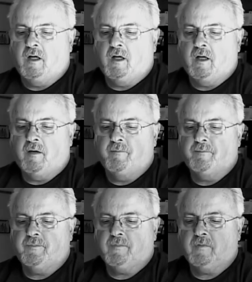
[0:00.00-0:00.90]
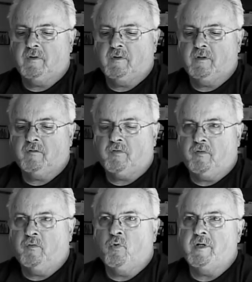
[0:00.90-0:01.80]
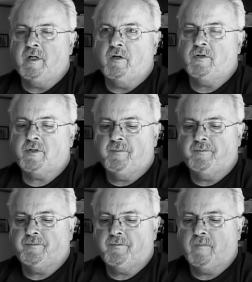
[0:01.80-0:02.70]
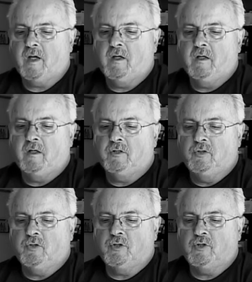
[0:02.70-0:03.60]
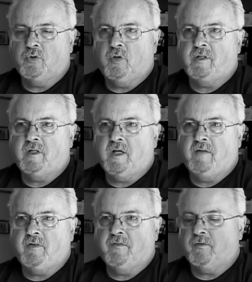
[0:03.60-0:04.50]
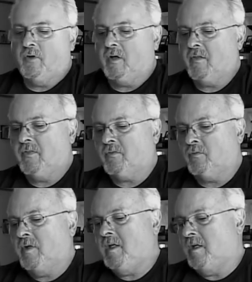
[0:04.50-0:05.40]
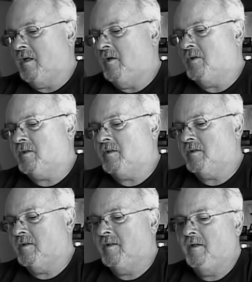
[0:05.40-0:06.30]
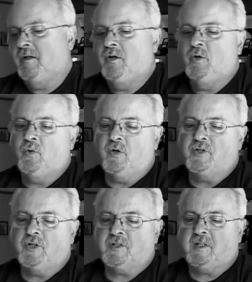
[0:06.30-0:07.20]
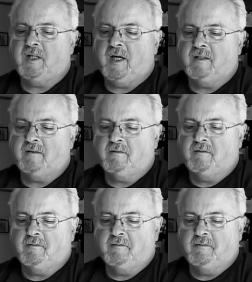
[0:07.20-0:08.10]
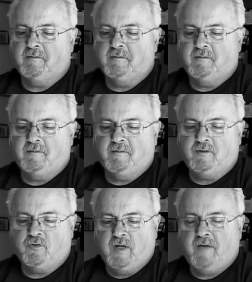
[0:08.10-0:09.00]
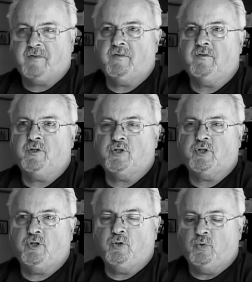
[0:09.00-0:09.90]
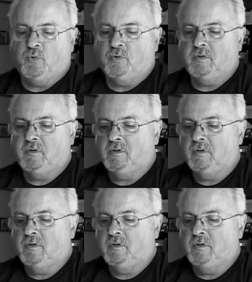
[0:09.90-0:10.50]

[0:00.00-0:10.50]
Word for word: um, for four years. You could join the Navy for three, three years, years yeah. or just get drafted for two